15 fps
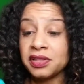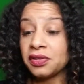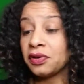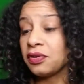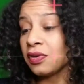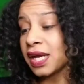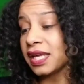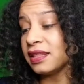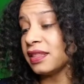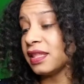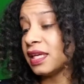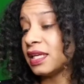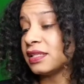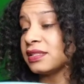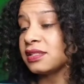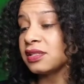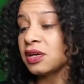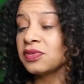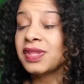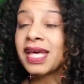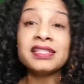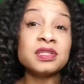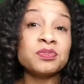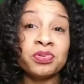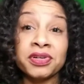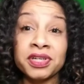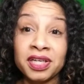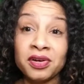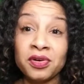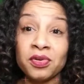other great things. So that's pretty